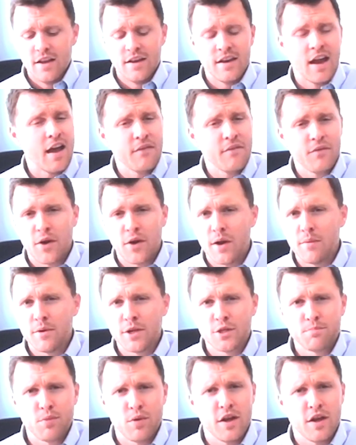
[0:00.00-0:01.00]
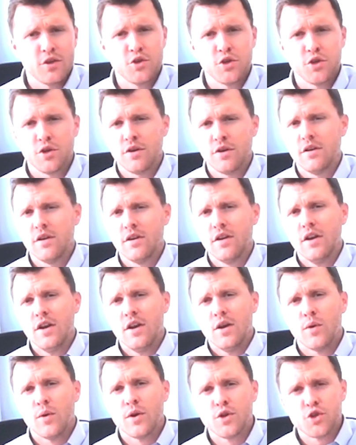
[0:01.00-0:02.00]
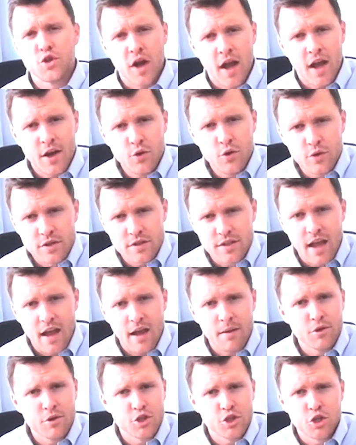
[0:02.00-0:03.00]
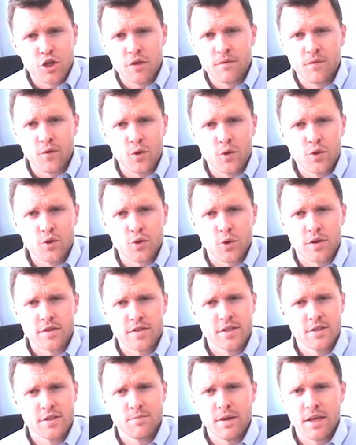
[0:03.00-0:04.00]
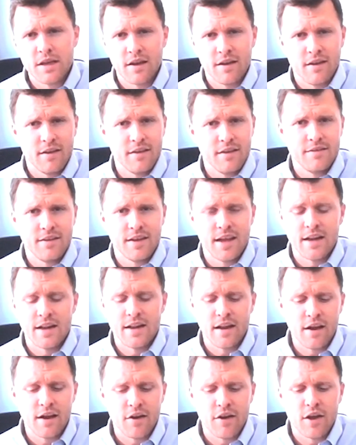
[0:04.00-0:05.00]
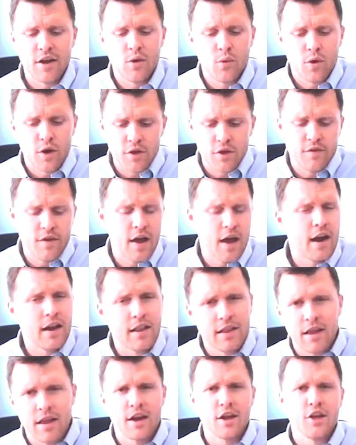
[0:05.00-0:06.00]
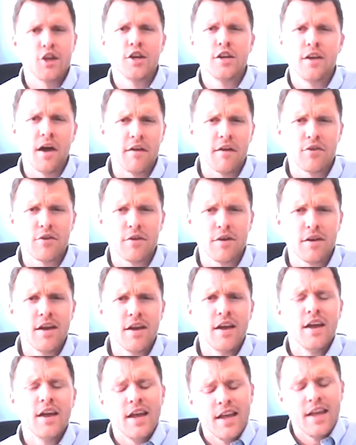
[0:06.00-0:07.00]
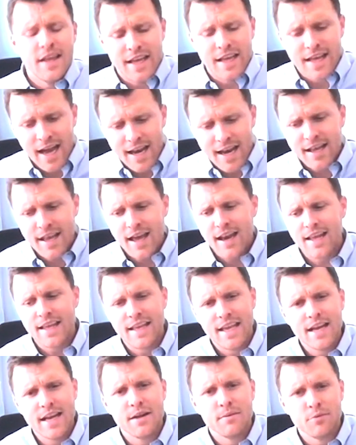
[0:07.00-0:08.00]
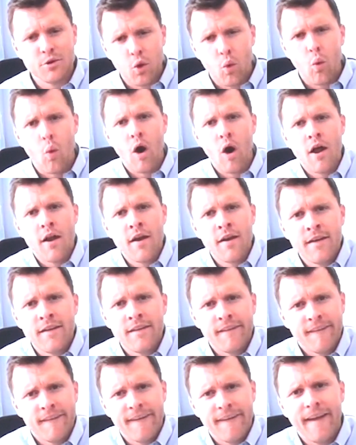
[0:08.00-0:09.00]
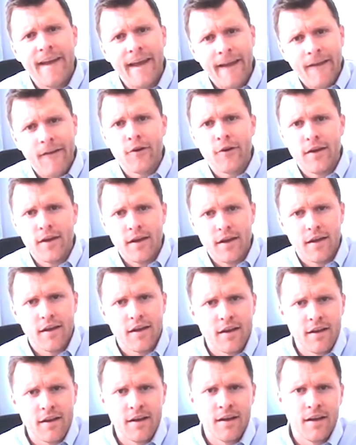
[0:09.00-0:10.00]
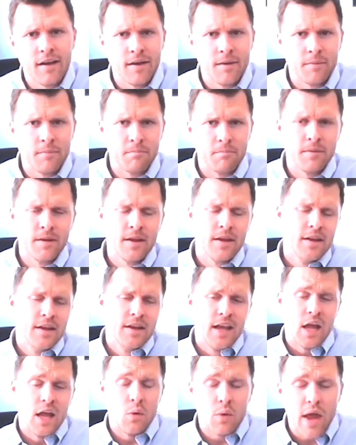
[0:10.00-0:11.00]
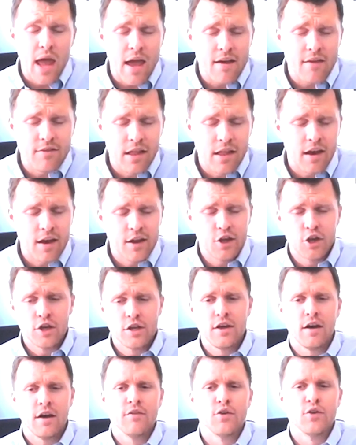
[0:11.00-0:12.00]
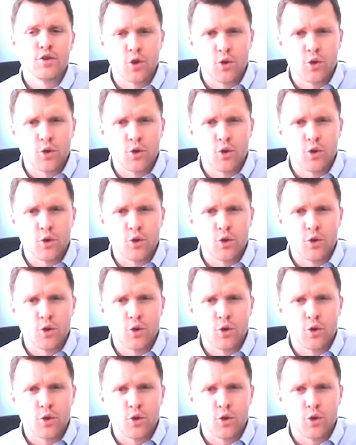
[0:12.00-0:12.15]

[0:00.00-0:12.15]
Not very much pressure. We're trying to establish good food sources, because in an area where you've got a lot of good cover, you kind of got to get them to one area. And we have a lot of good cover.